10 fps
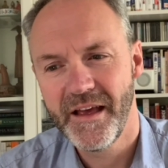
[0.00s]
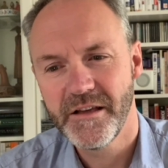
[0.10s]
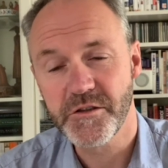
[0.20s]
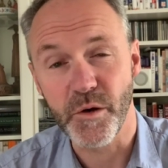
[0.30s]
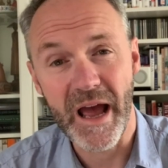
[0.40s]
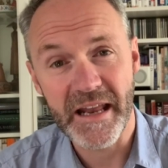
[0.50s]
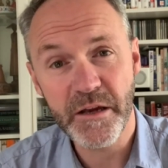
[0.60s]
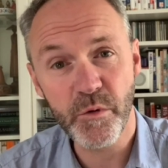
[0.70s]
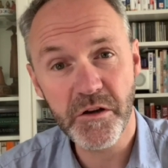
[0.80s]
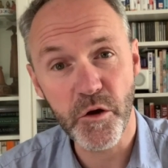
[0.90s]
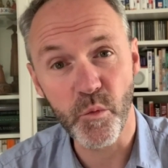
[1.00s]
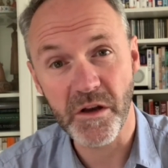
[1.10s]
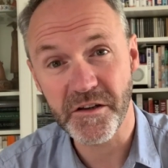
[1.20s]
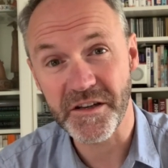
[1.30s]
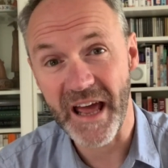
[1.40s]
So anyone who
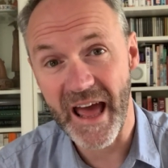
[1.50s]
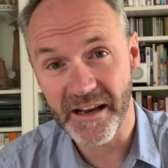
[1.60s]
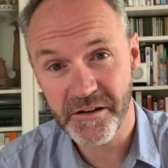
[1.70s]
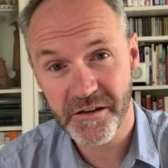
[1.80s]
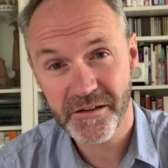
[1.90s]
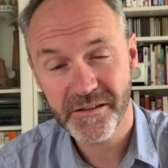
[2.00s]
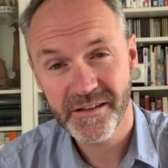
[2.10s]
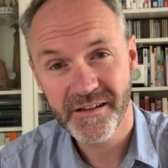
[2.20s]
wanted to enter,